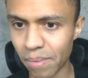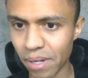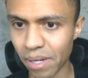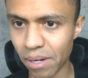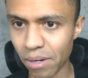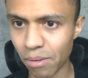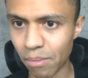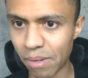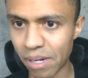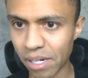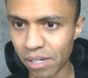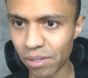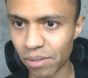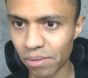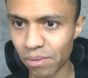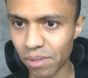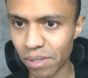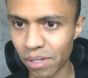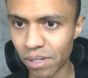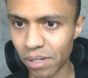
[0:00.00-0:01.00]
we gotta go back
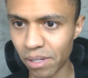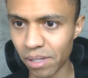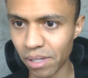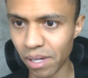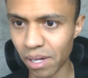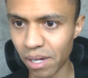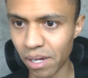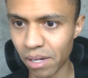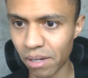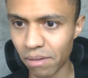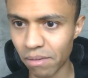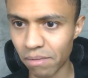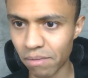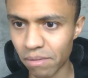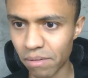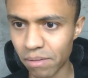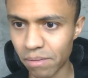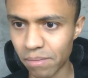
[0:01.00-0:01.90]
through the live.